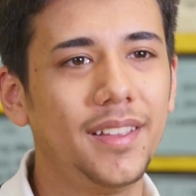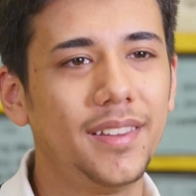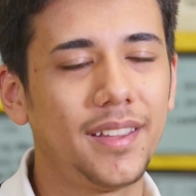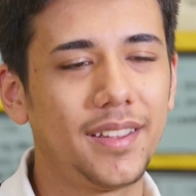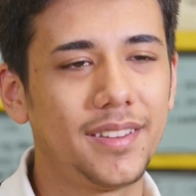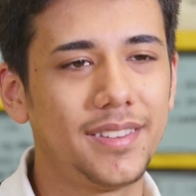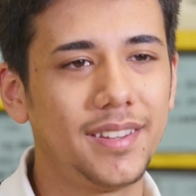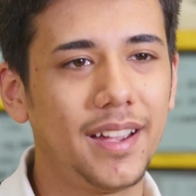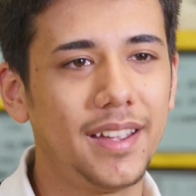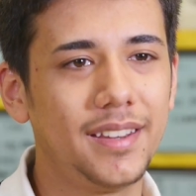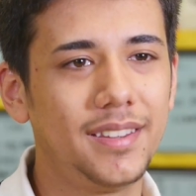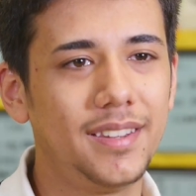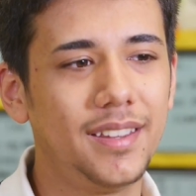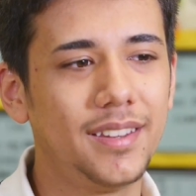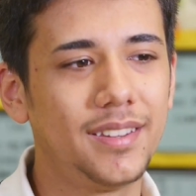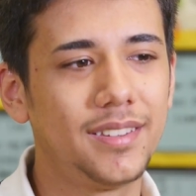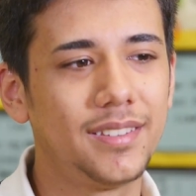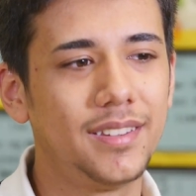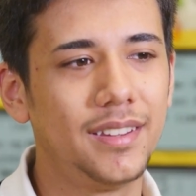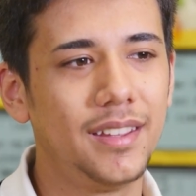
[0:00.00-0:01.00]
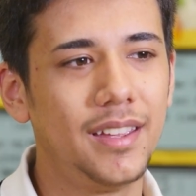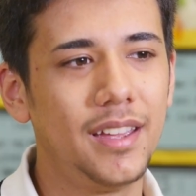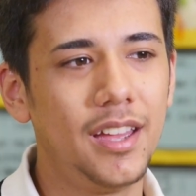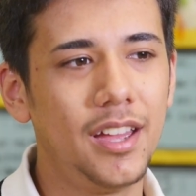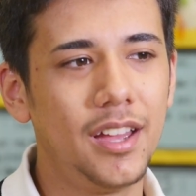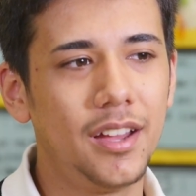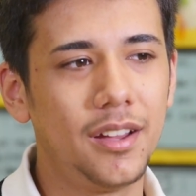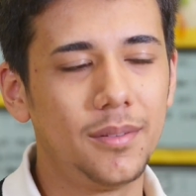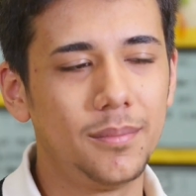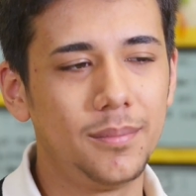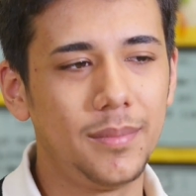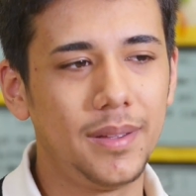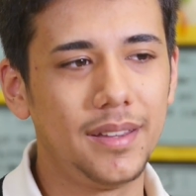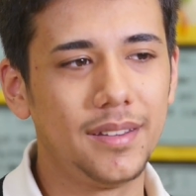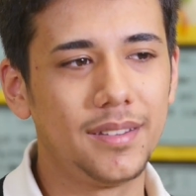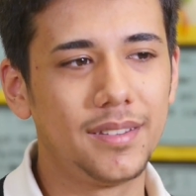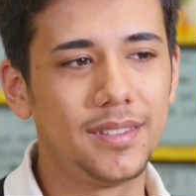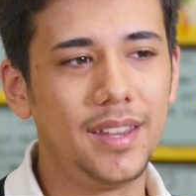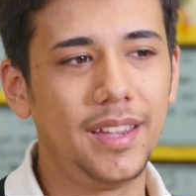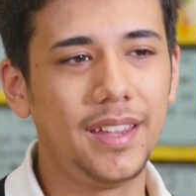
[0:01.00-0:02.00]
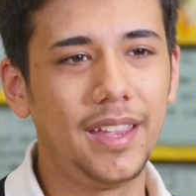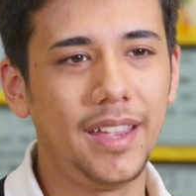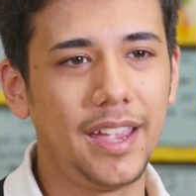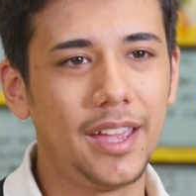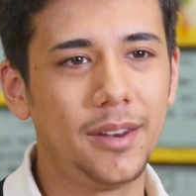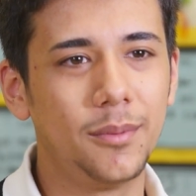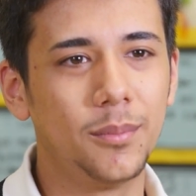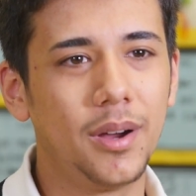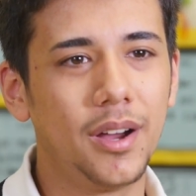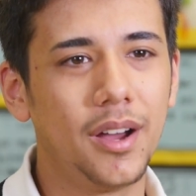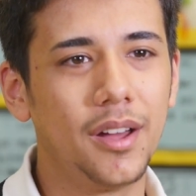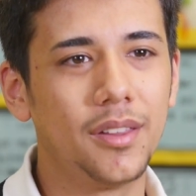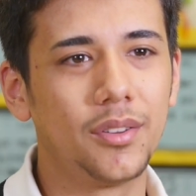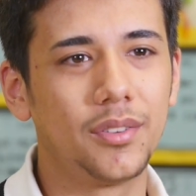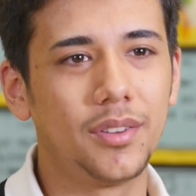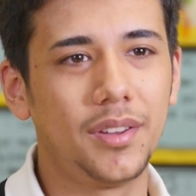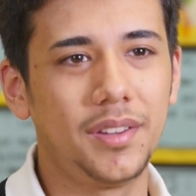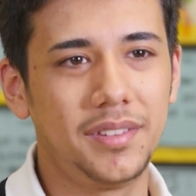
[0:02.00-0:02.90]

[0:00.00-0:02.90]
like a scientist means taking in what others are